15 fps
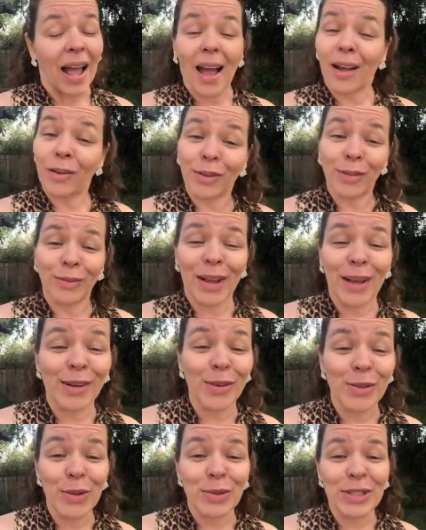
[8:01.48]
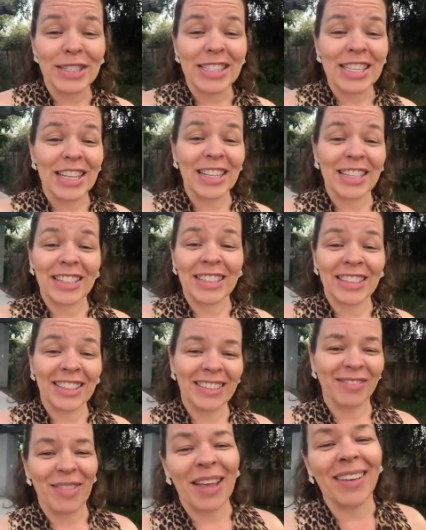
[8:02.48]
I don't, I don't know what to tell you,
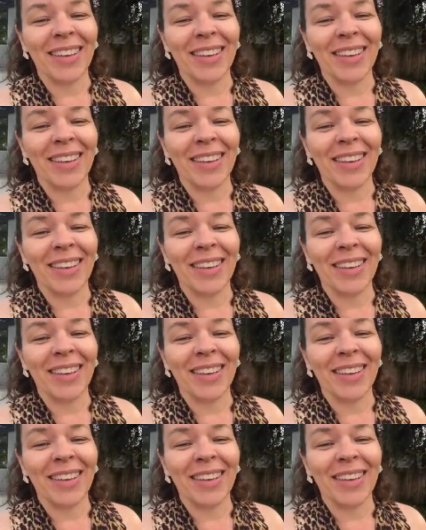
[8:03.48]
honey.